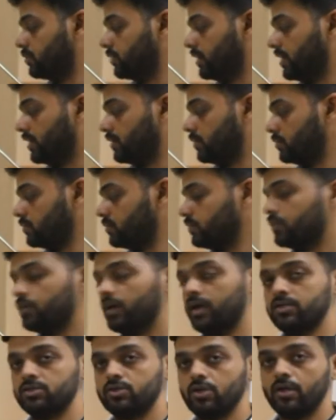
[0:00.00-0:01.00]
you need to
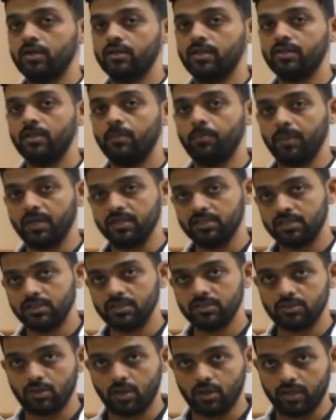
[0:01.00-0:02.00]
ensure that the patient
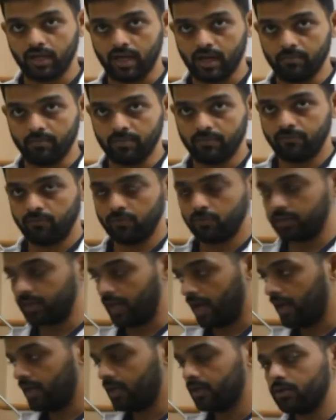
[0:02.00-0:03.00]
is not harmed. For
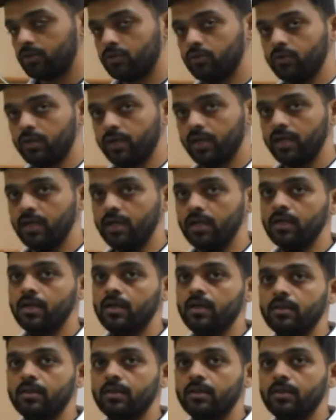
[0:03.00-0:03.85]
that, you need